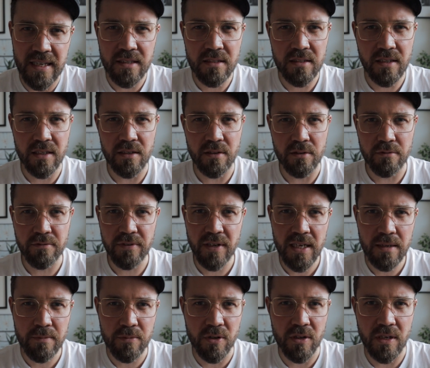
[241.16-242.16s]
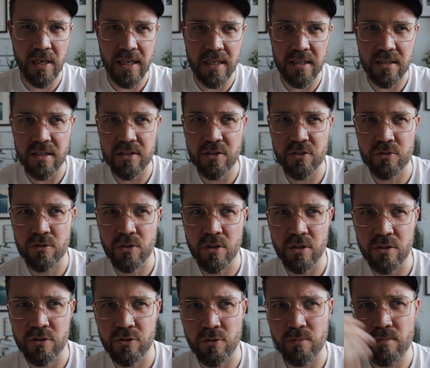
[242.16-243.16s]
inside of the fiber, and it's
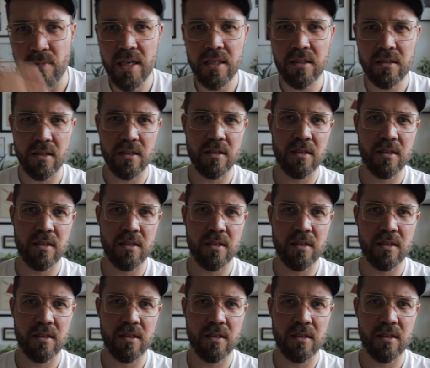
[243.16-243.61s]
going to dramatically